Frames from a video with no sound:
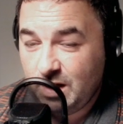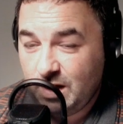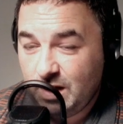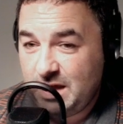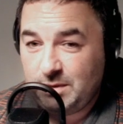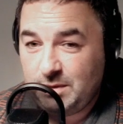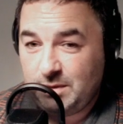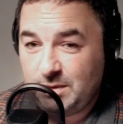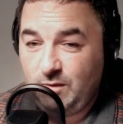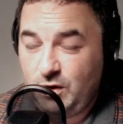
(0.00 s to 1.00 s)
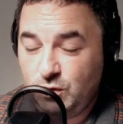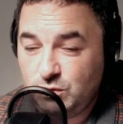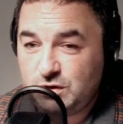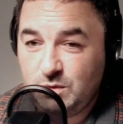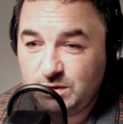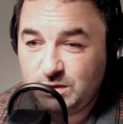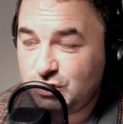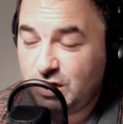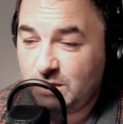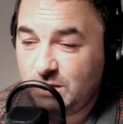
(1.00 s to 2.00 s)
People are who's doing this
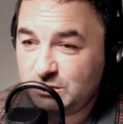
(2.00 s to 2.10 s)
job,